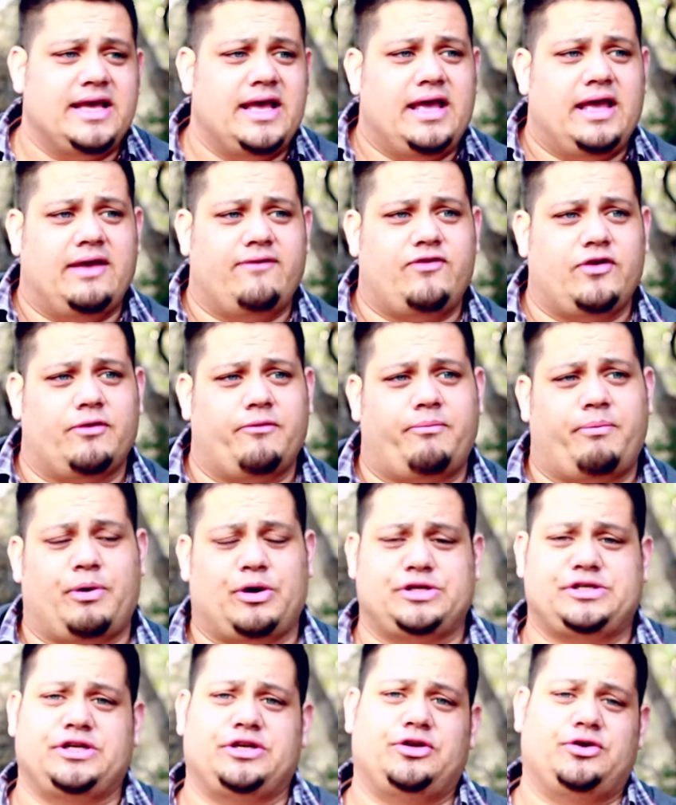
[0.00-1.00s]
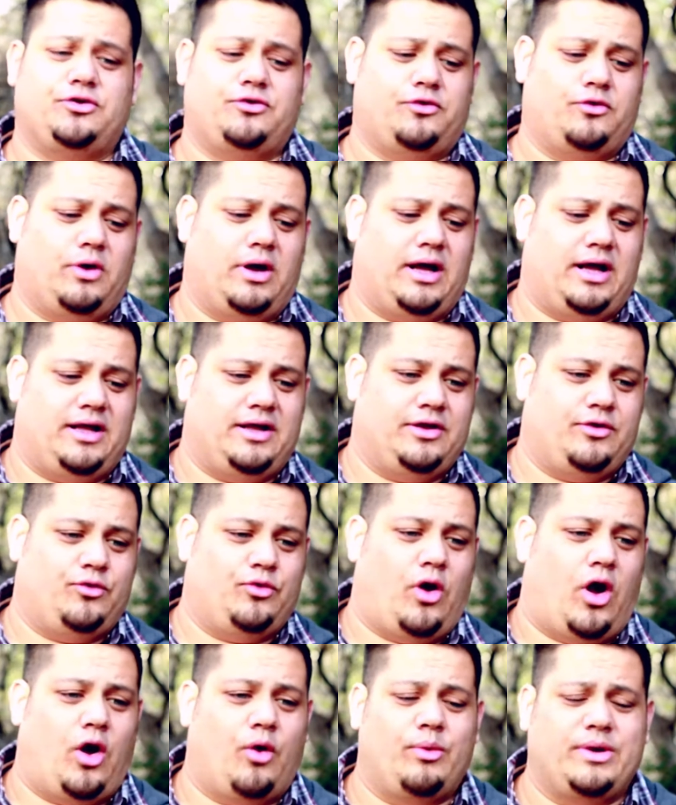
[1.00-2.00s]
if you're a person who
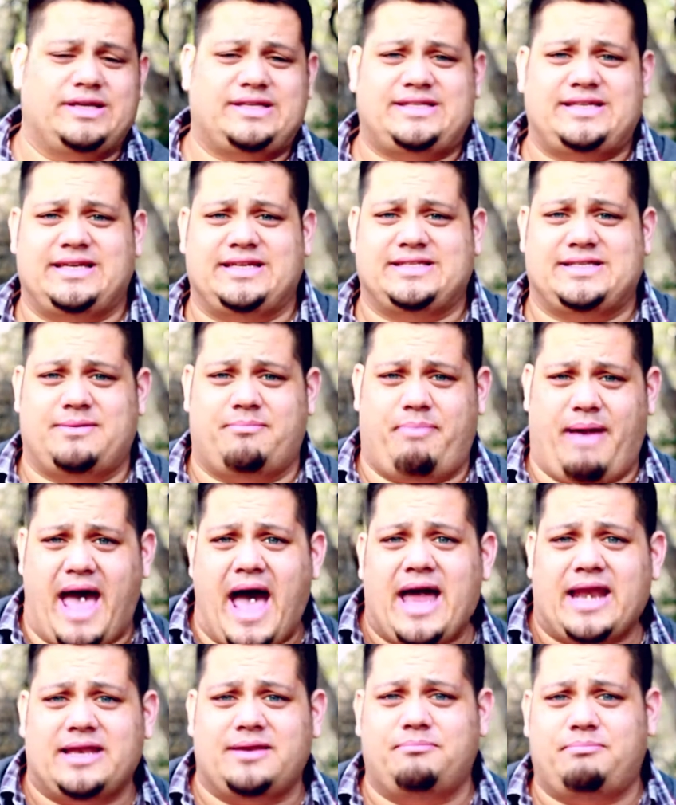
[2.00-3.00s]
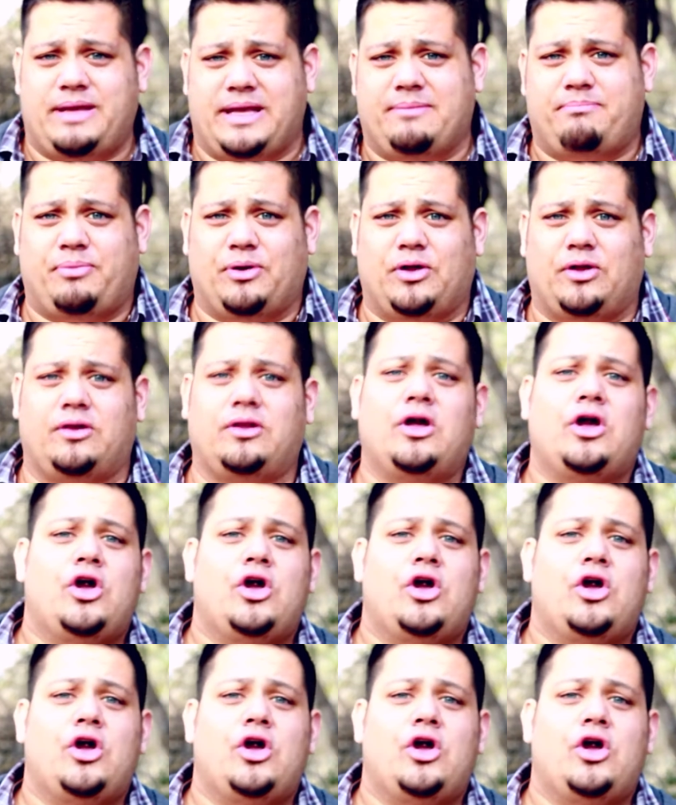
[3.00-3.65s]
always sees the bad in people,